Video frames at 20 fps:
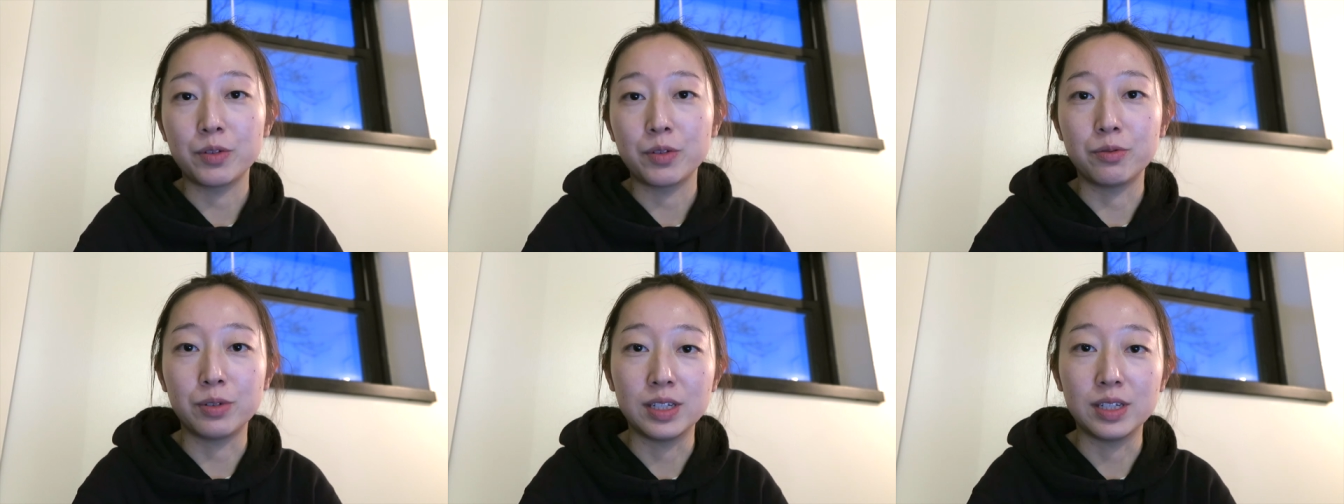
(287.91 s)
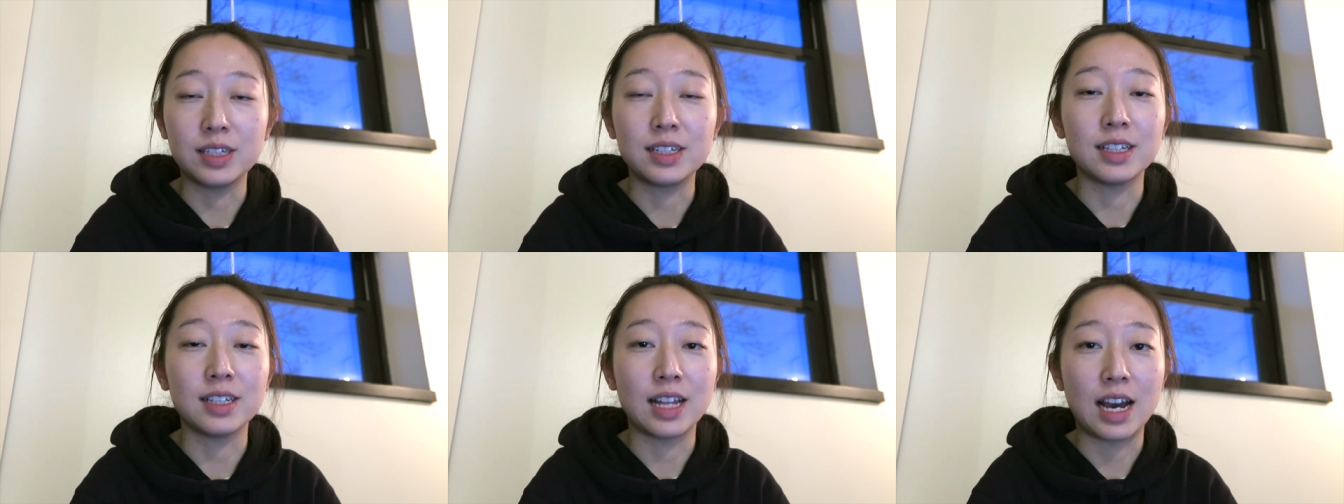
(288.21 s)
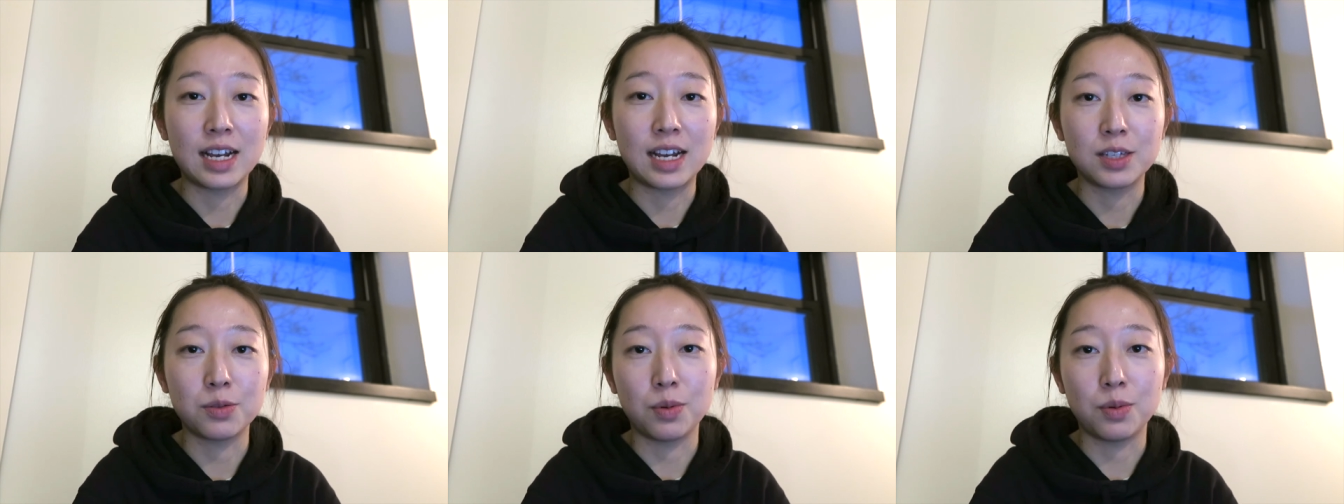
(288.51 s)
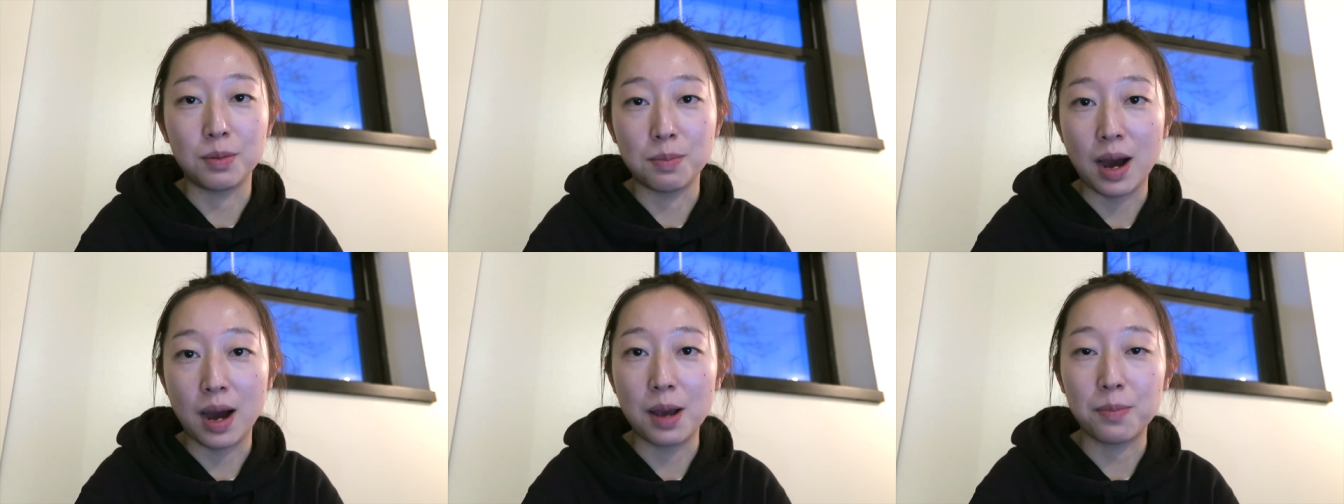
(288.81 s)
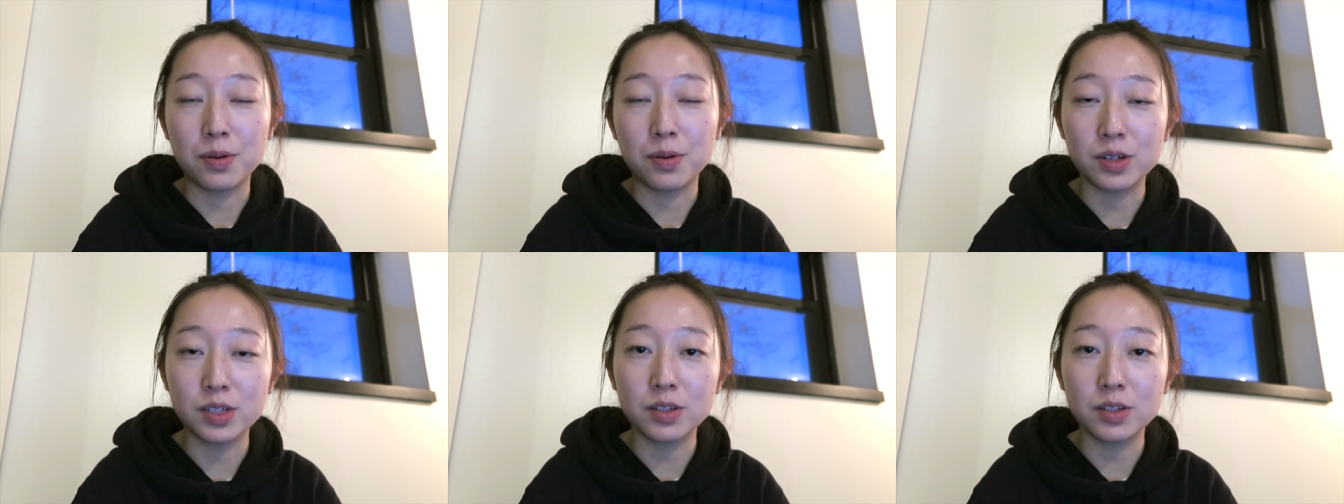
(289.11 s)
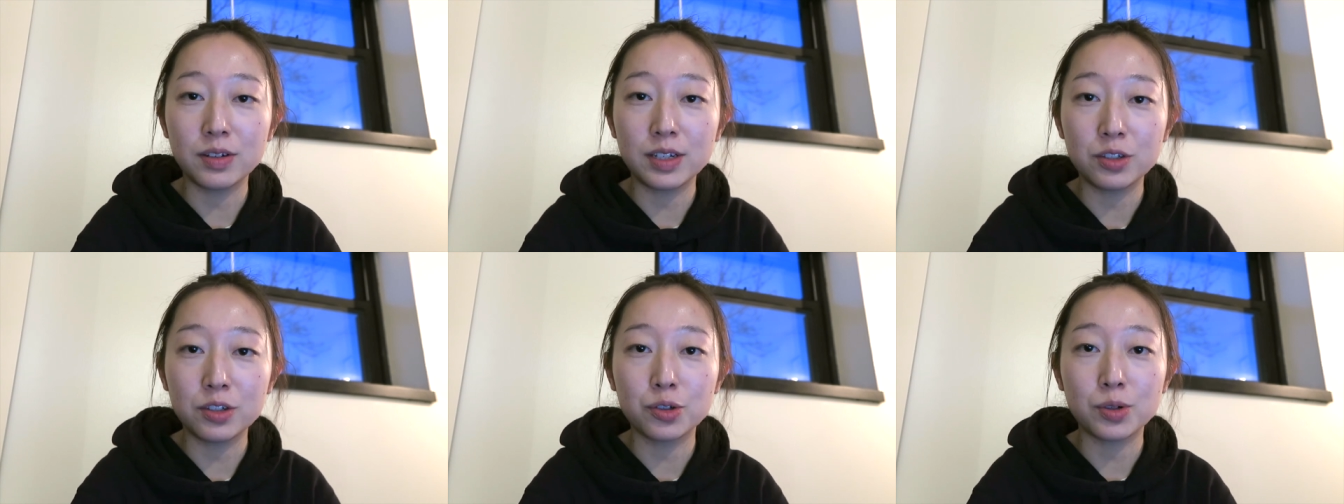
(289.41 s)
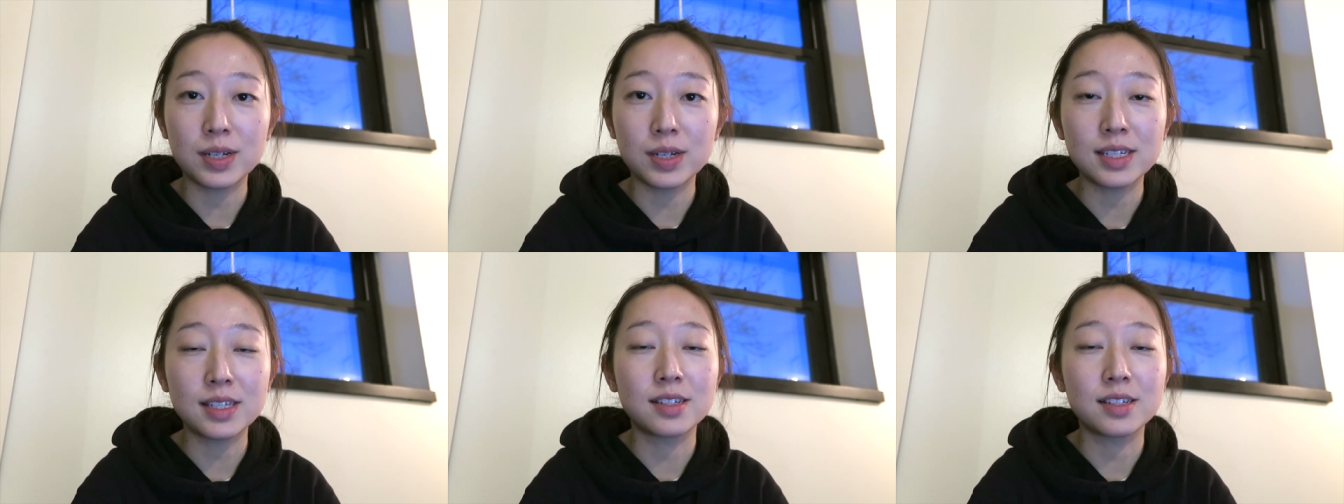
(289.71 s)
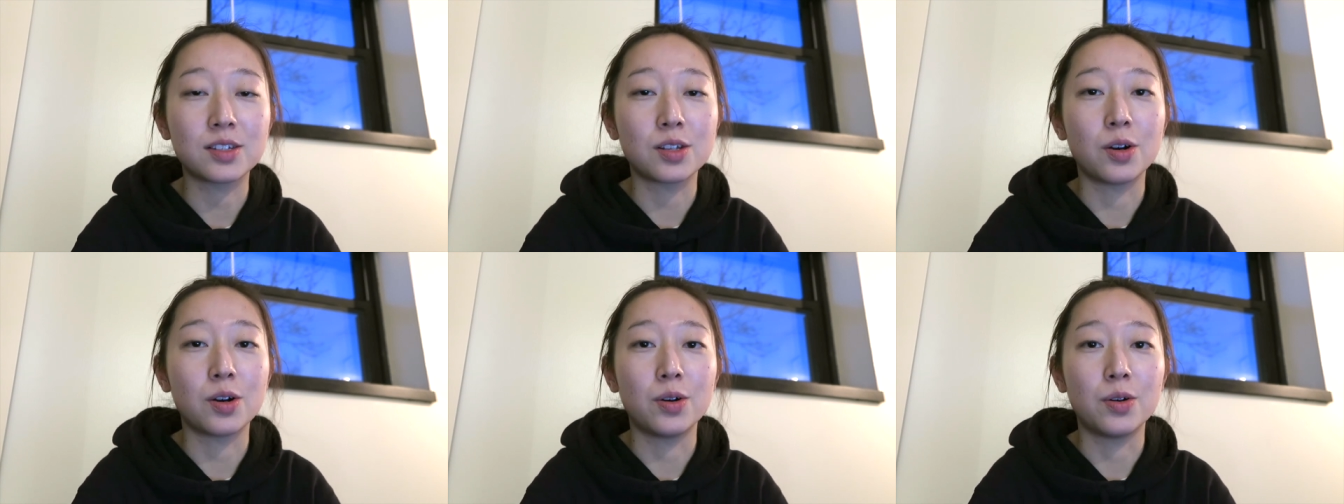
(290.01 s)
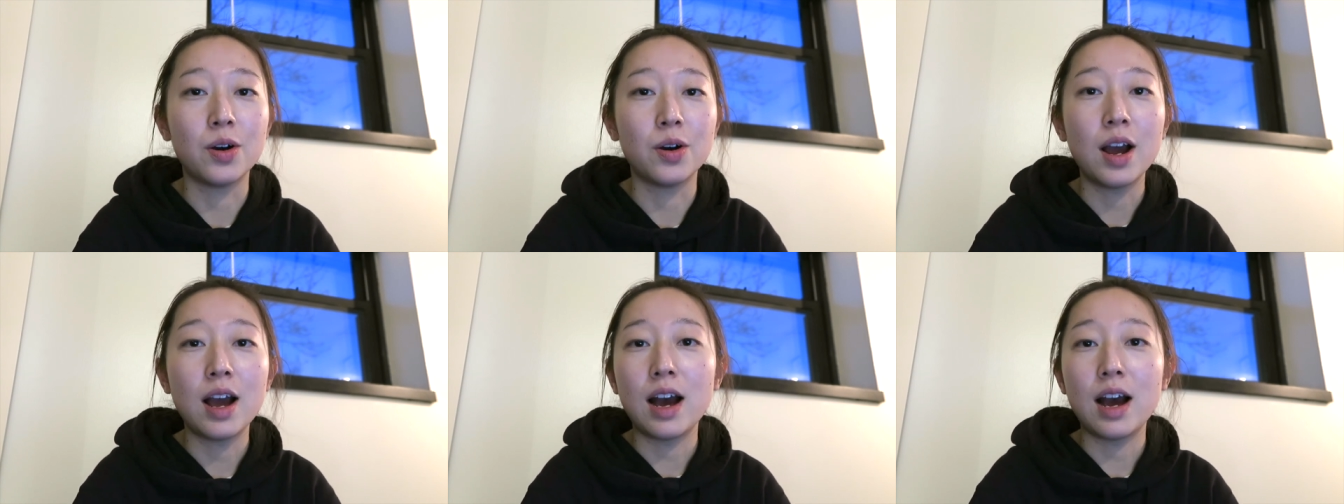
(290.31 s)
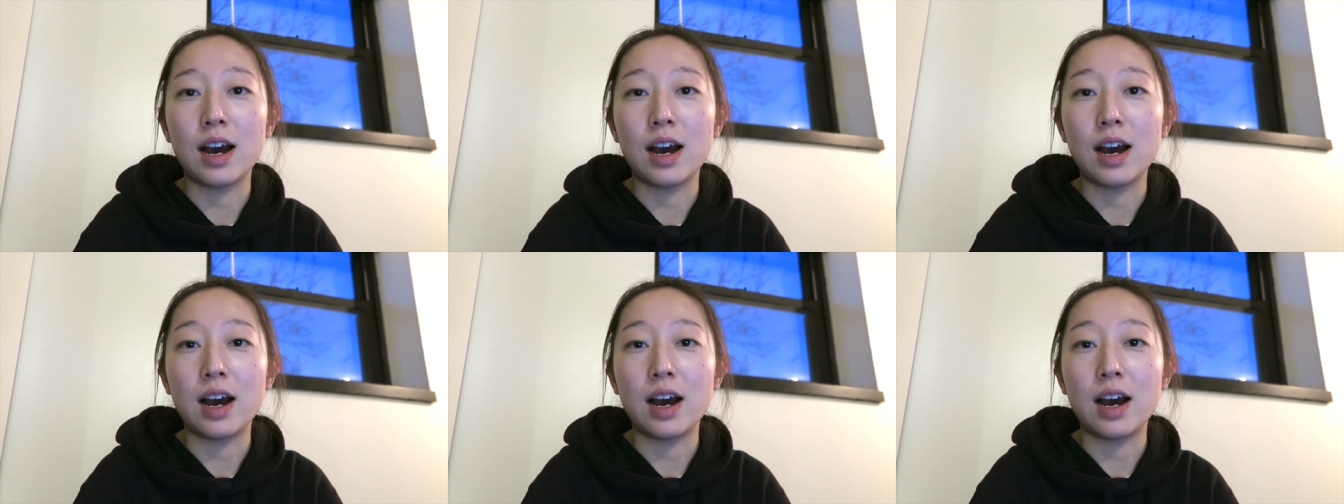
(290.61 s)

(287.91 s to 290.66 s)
really aligns with my personal interests so